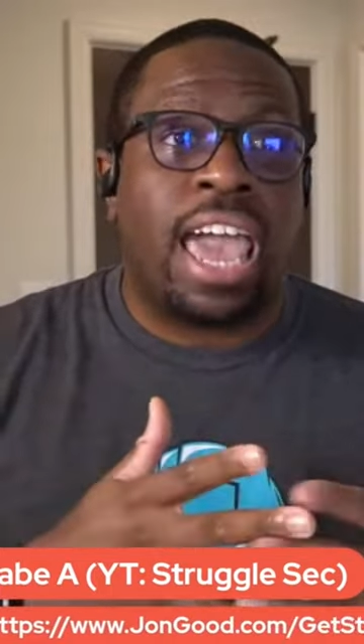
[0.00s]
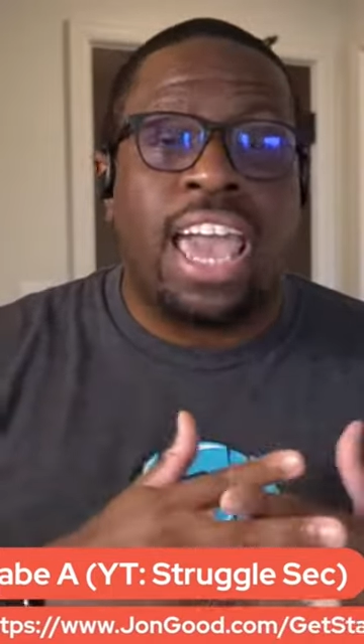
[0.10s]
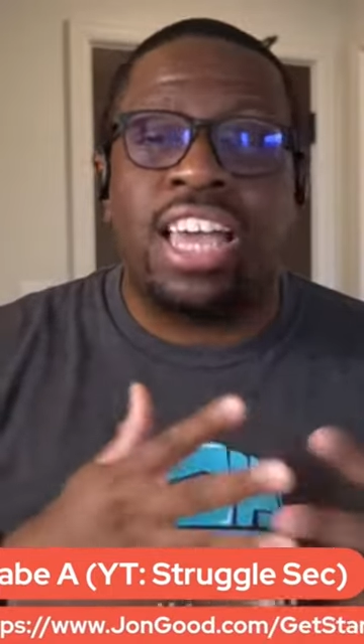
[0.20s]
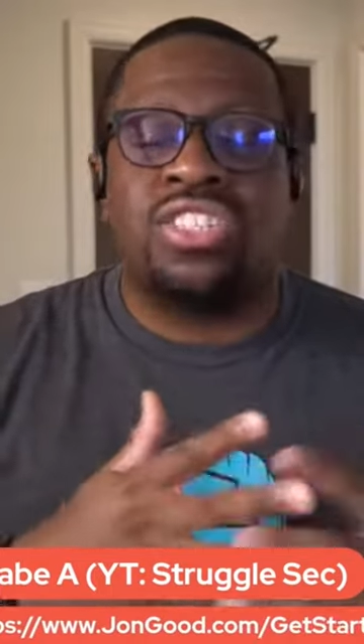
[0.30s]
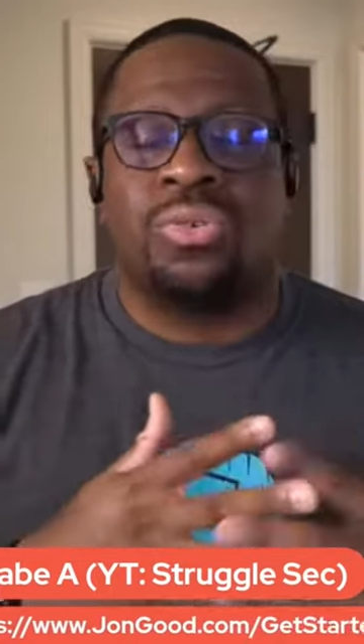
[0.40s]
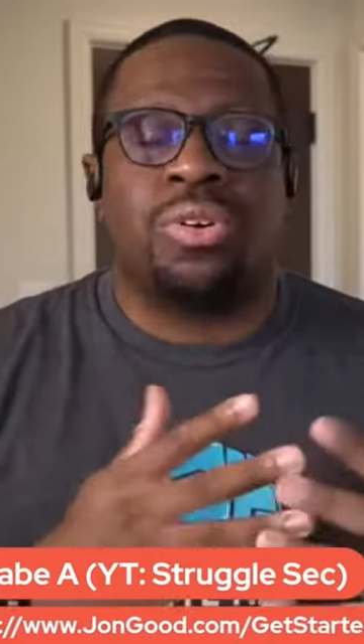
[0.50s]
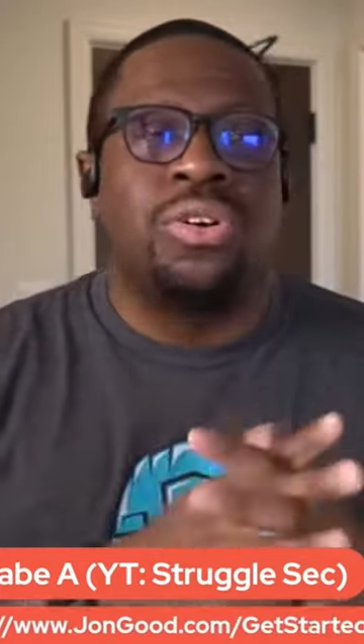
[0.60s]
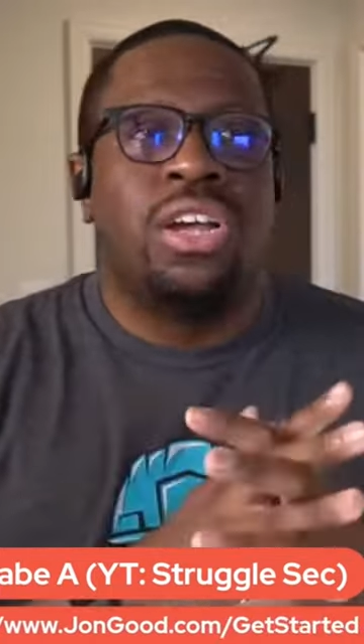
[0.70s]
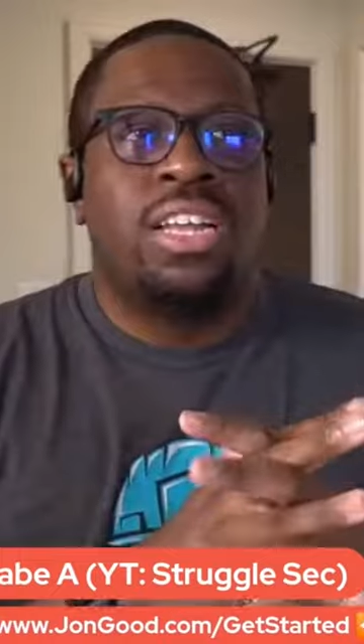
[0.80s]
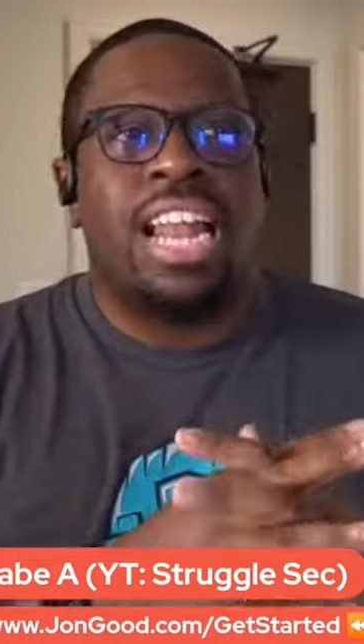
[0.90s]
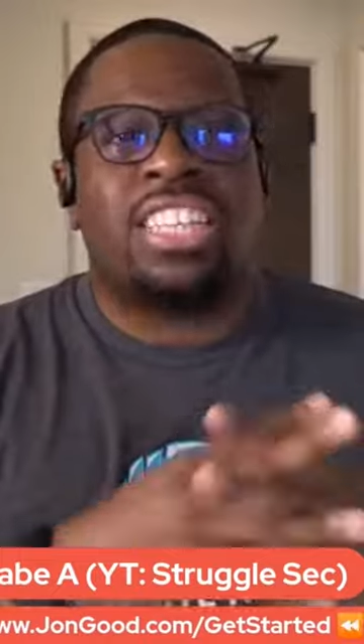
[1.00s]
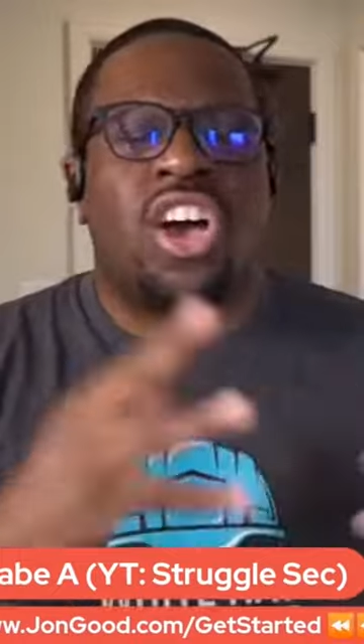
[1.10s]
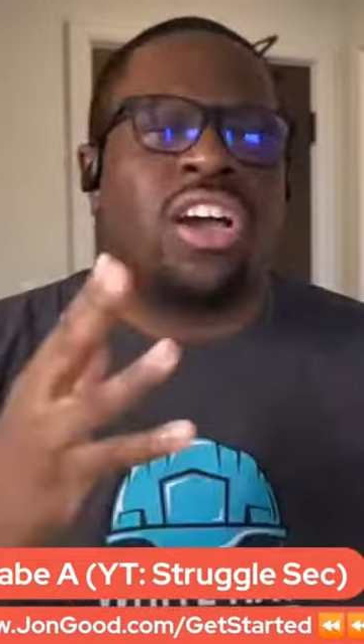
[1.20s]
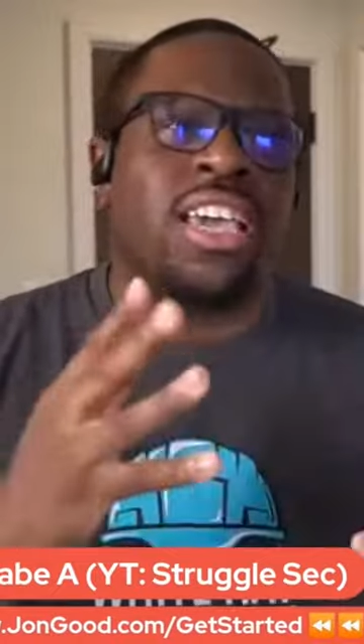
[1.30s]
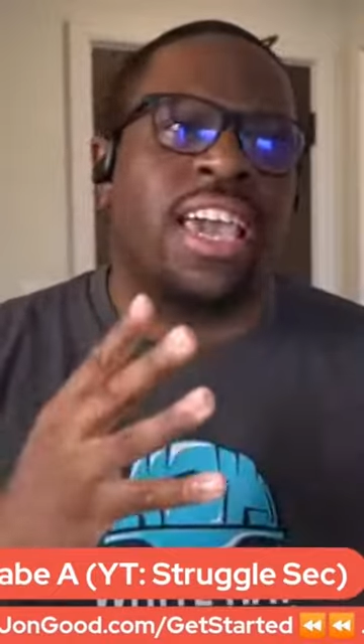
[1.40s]
heads or not
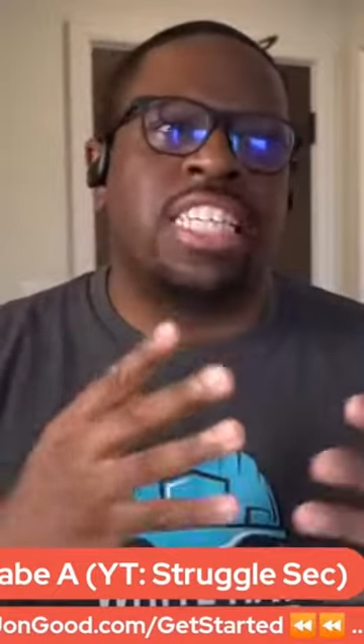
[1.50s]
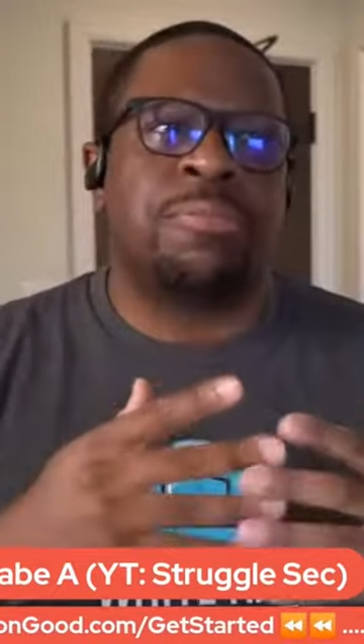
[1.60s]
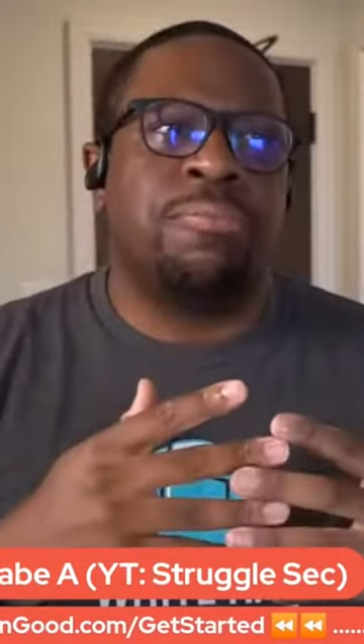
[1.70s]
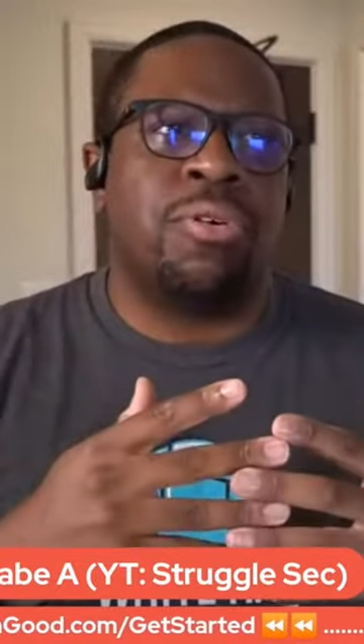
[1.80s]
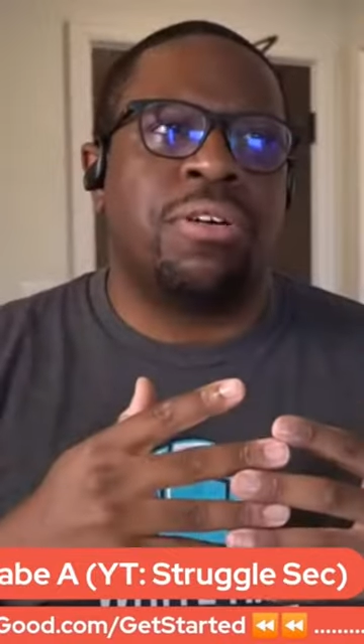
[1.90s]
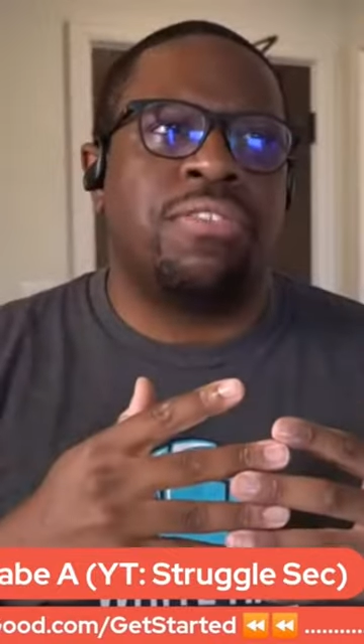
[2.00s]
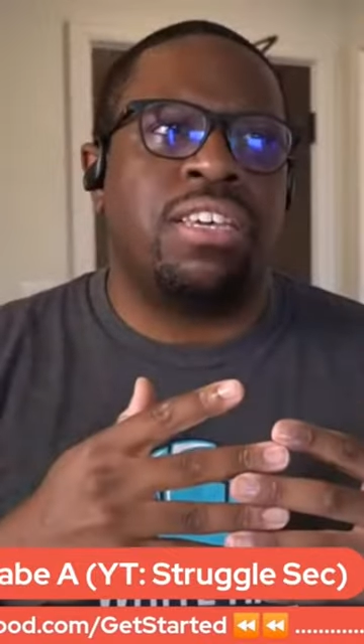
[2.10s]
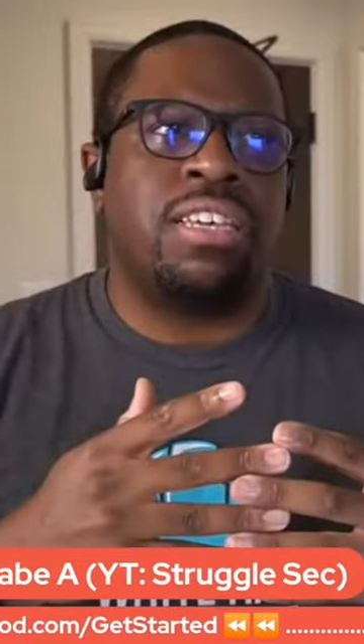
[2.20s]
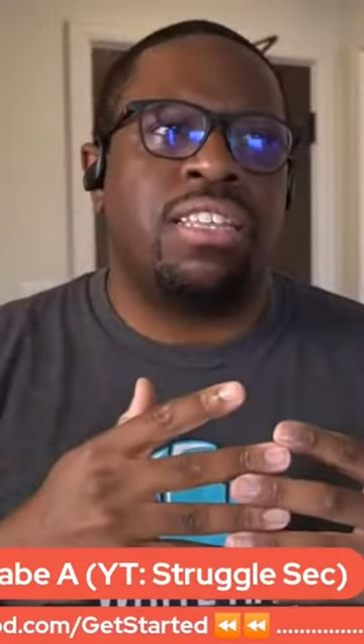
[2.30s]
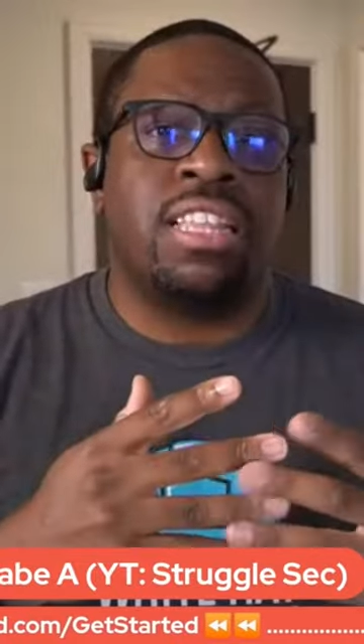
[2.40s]
talking heads but more of the